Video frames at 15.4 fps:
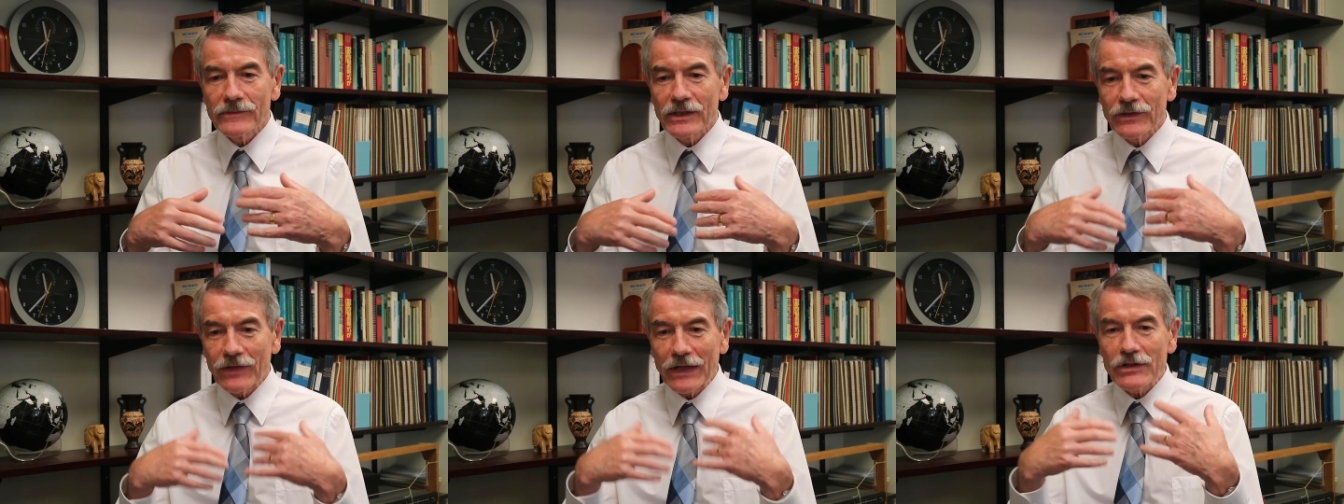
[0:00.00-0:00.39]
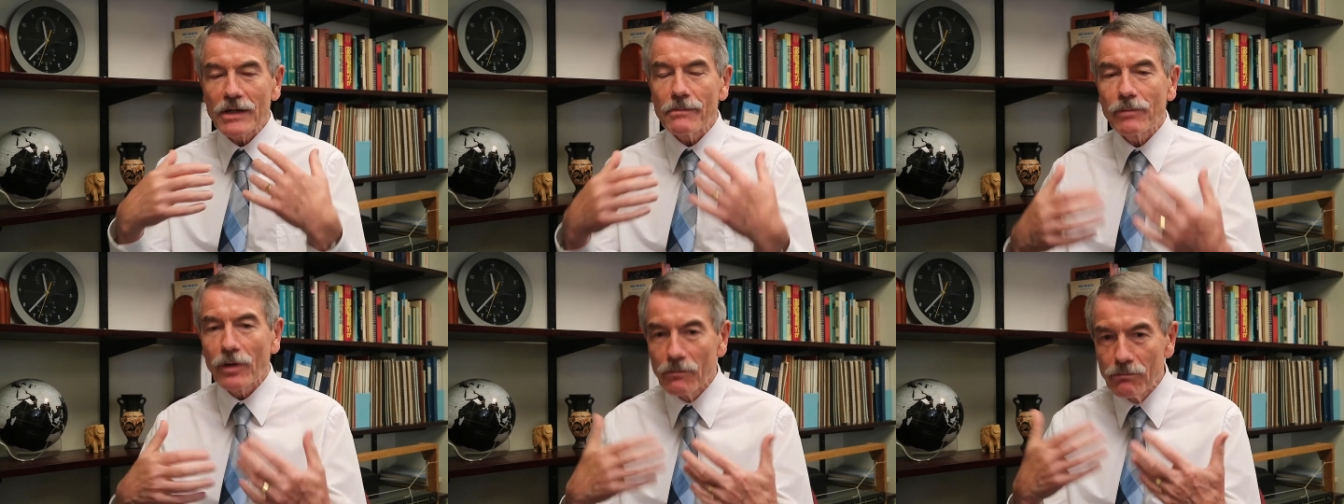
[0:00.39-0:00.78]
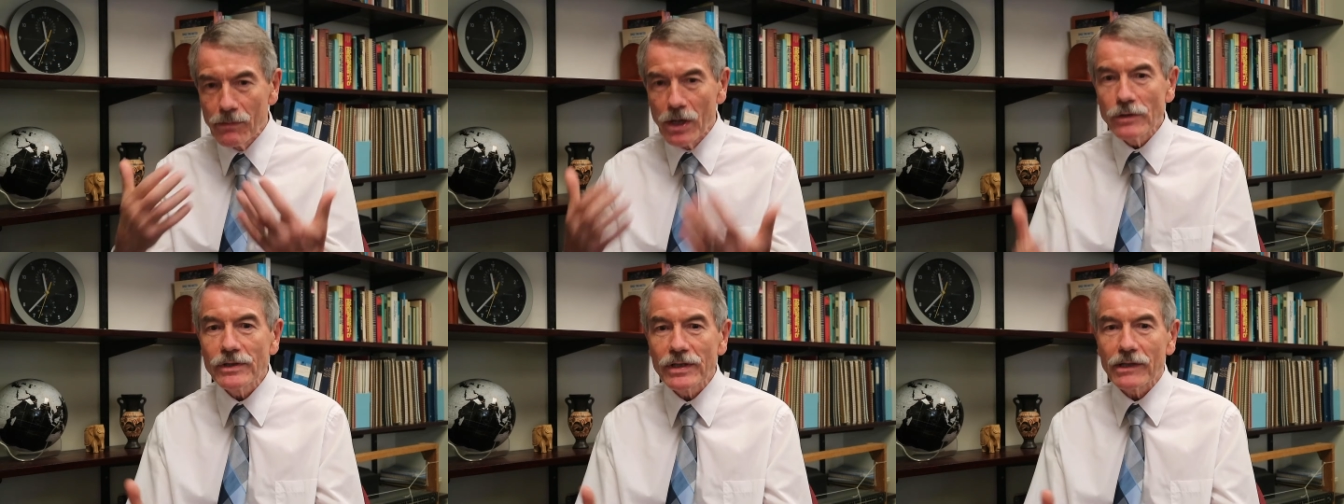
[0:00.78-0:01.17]
essentially
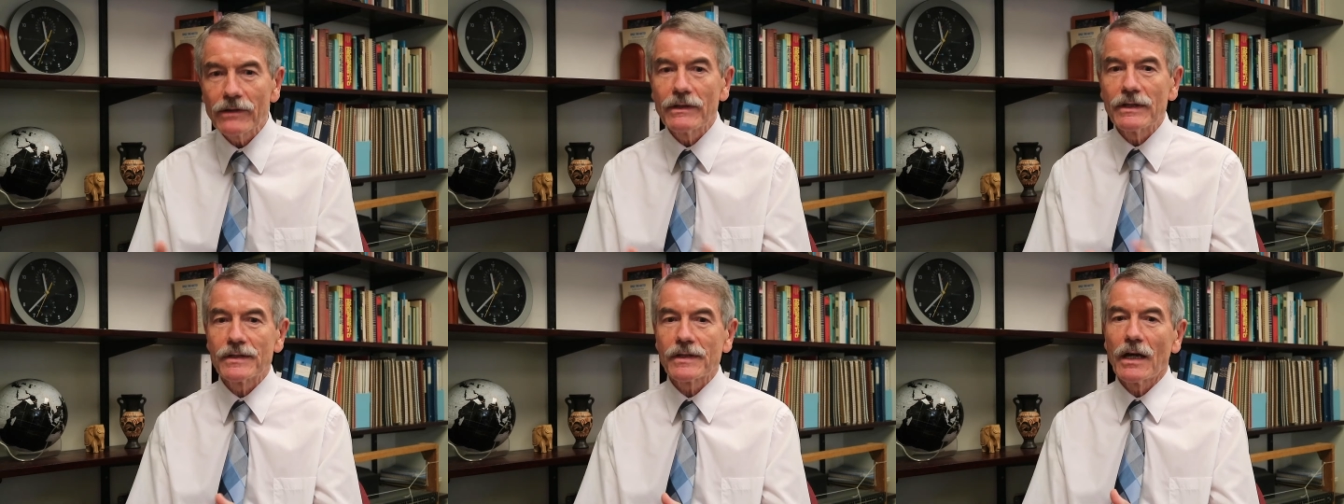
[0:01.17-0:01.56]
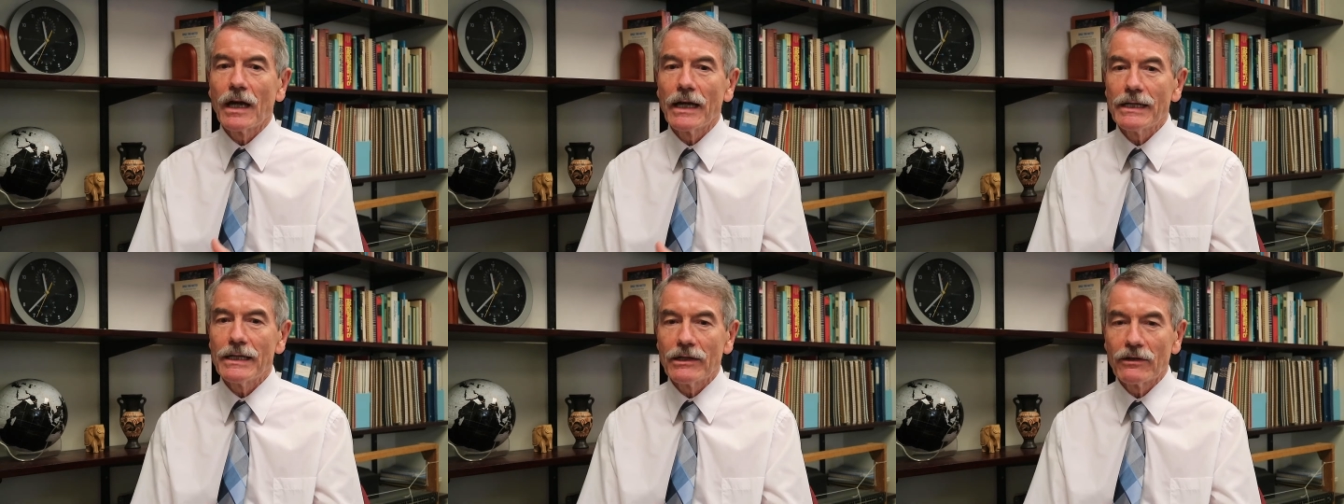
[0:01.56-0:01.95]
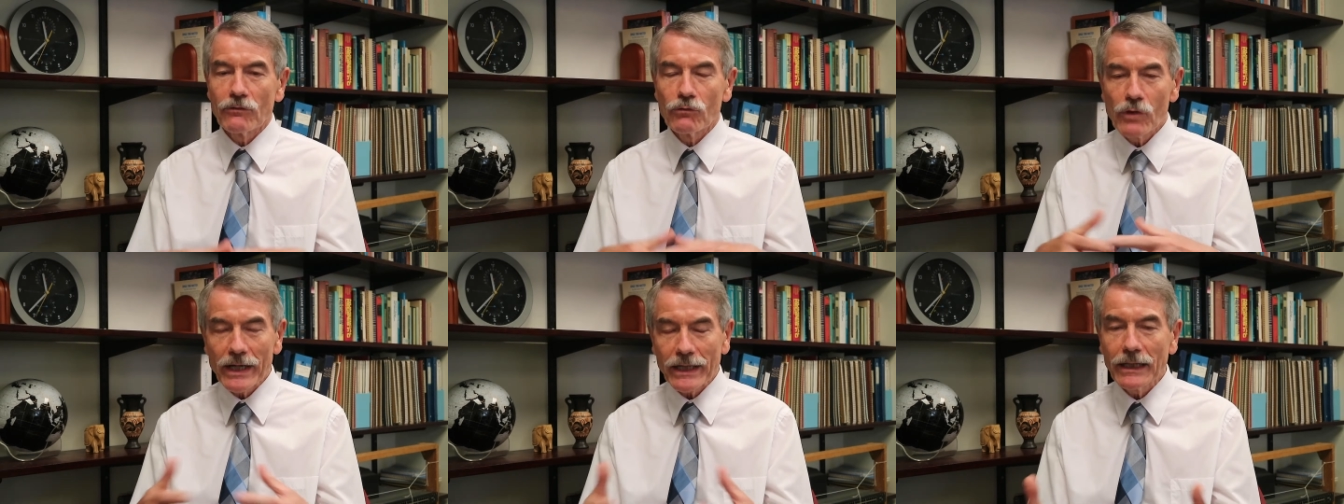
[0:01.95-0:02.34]
promoted this idea of
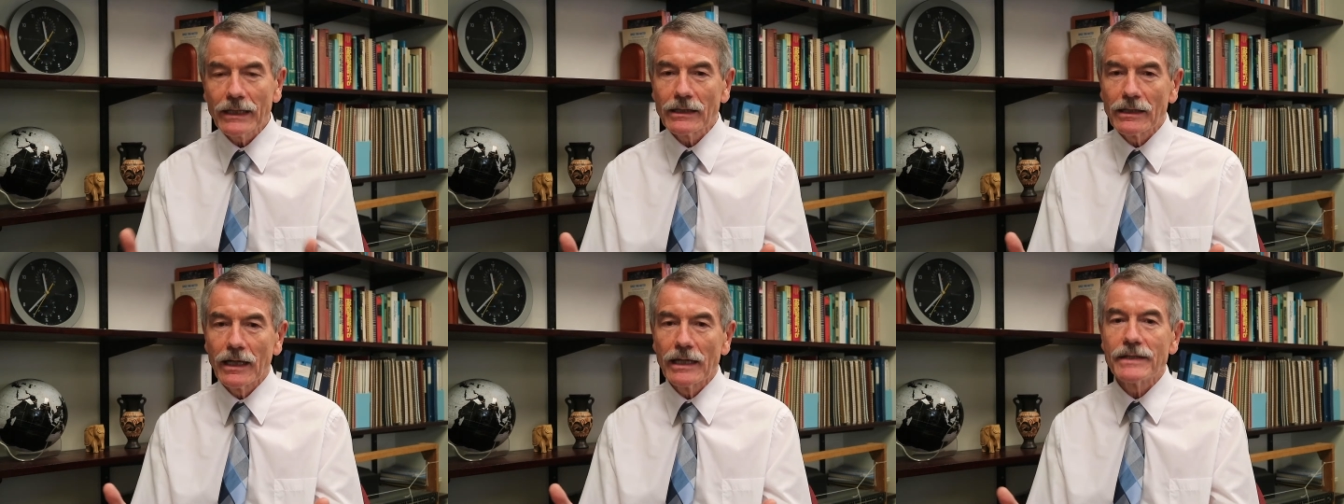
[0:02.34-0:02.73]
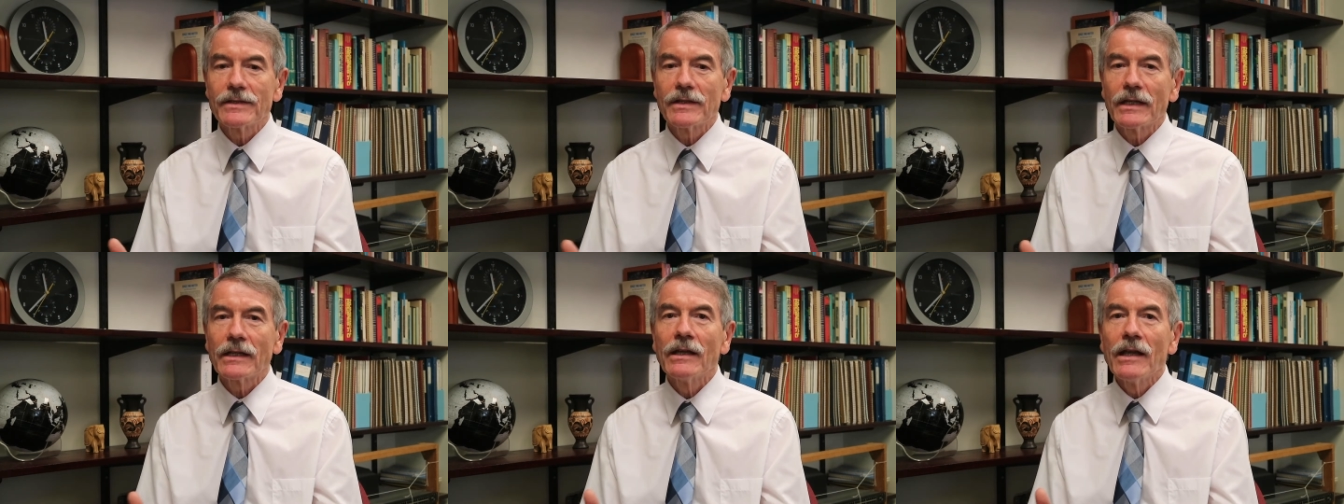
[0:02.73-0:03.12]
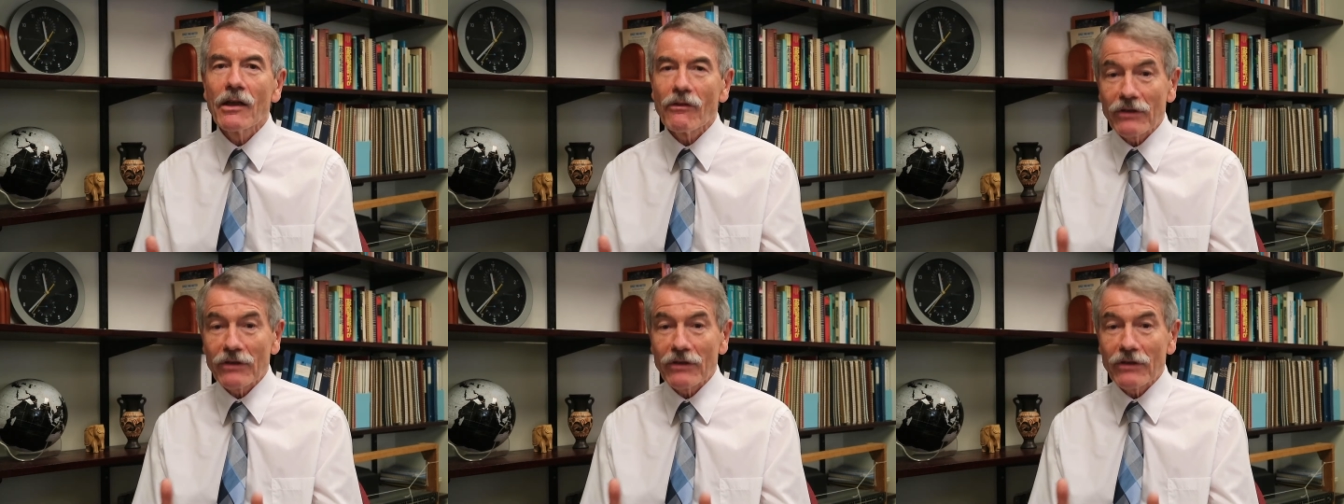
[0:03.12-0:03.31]
recognizing